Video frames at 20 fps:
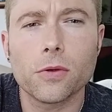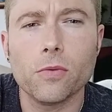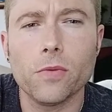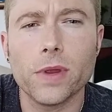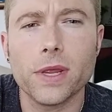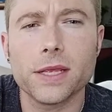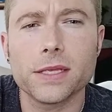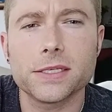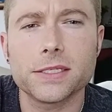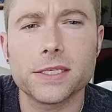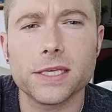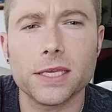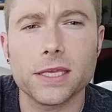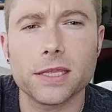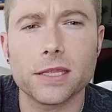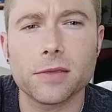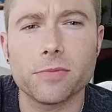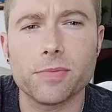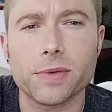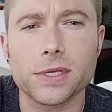we can see
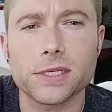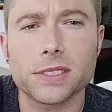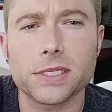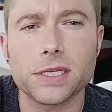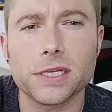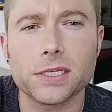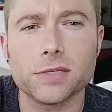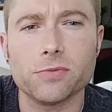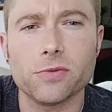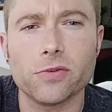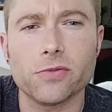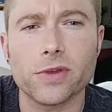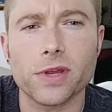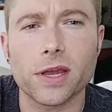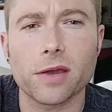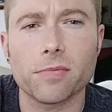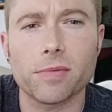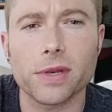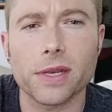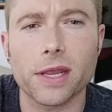that the piston is moving
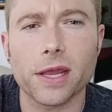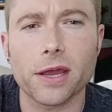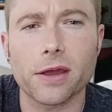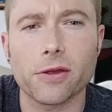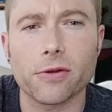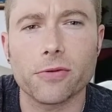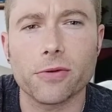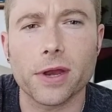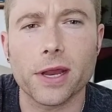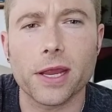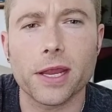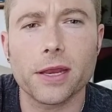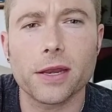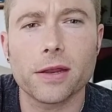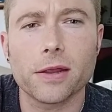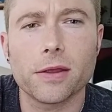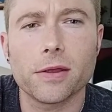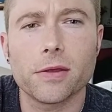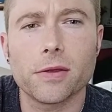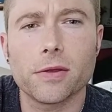up and down, right?
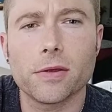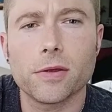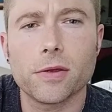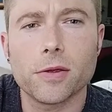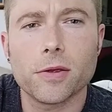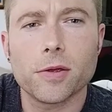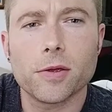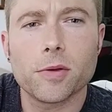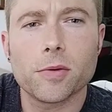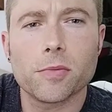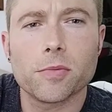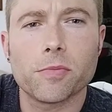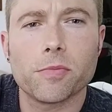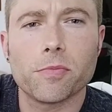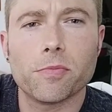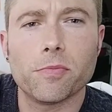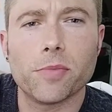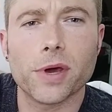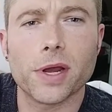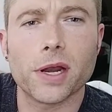
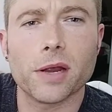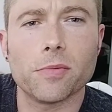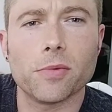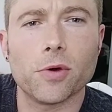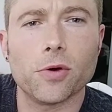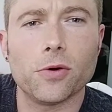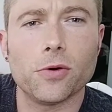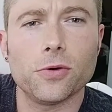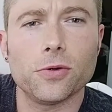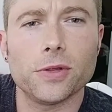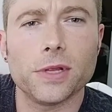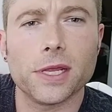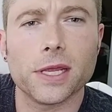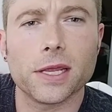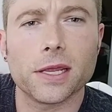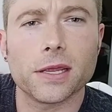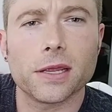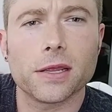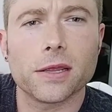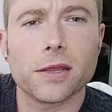But I'm
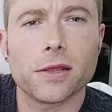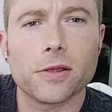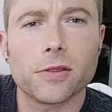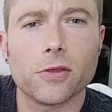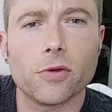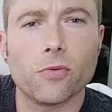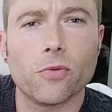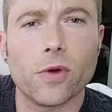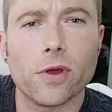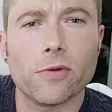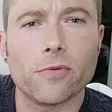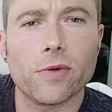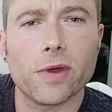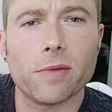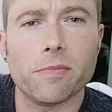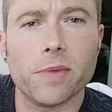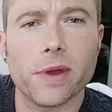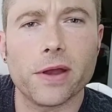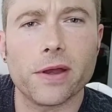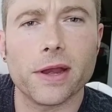holding the one-way
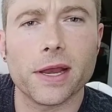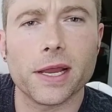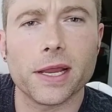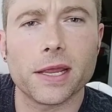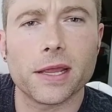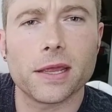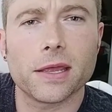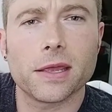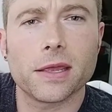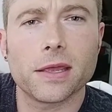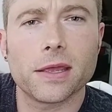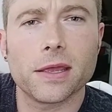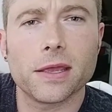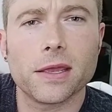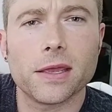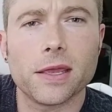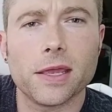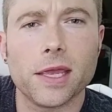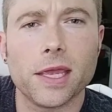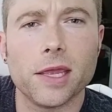bearing
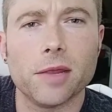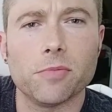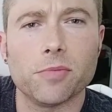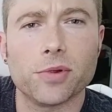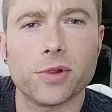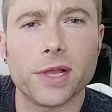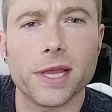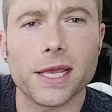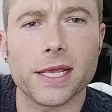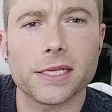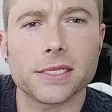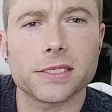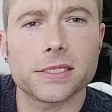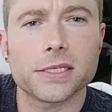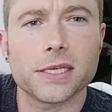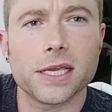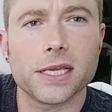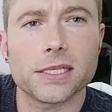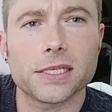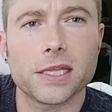in
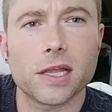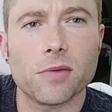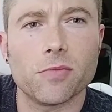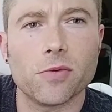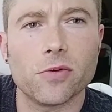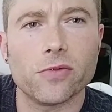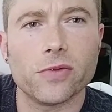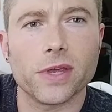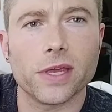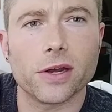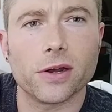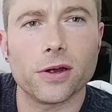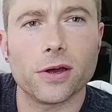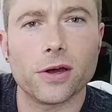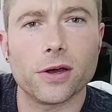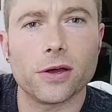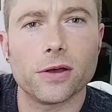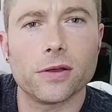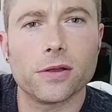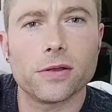place. It's not moving at
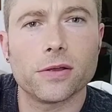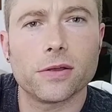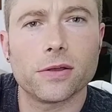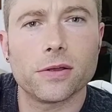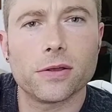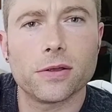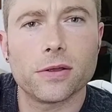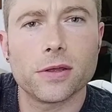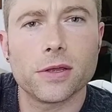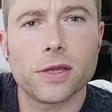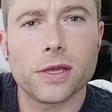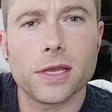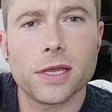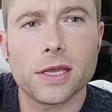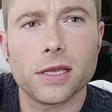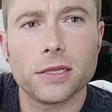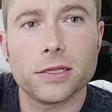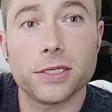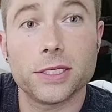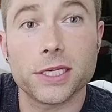all.
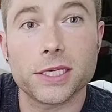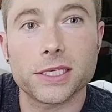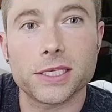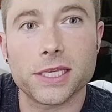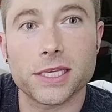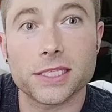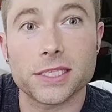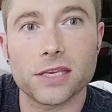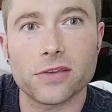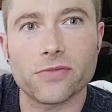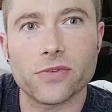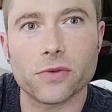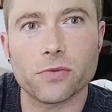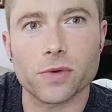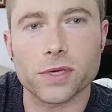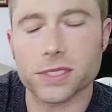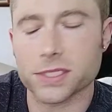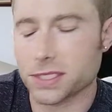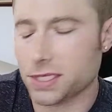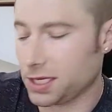Just as if it
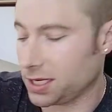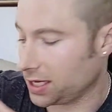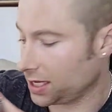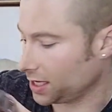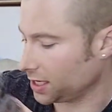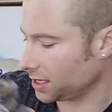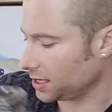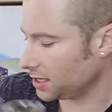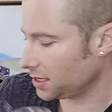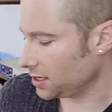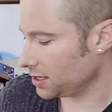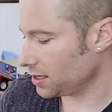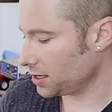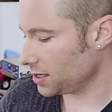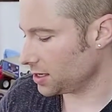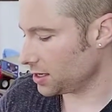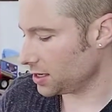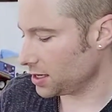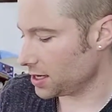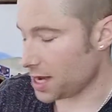was sitting
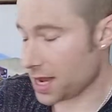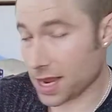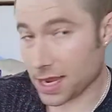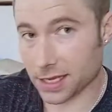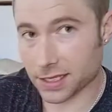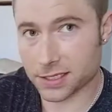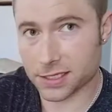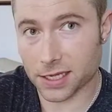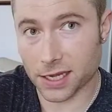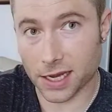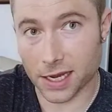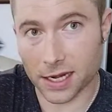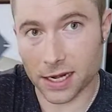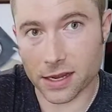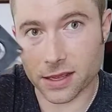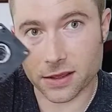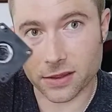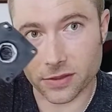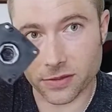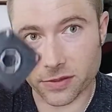
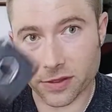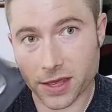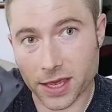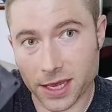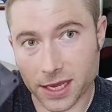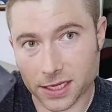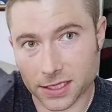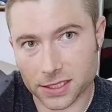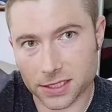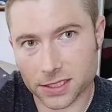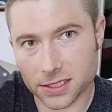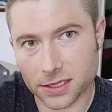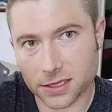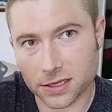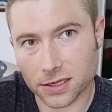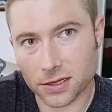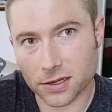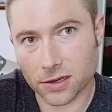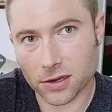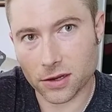inside this,
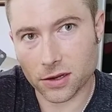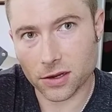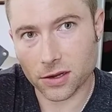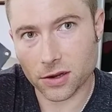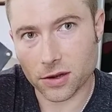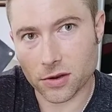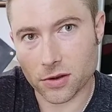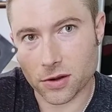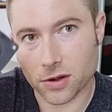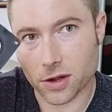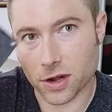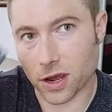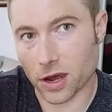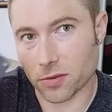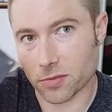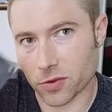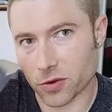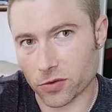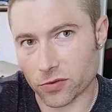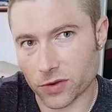
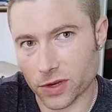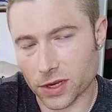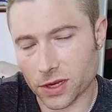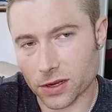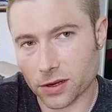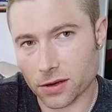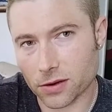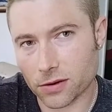not moving.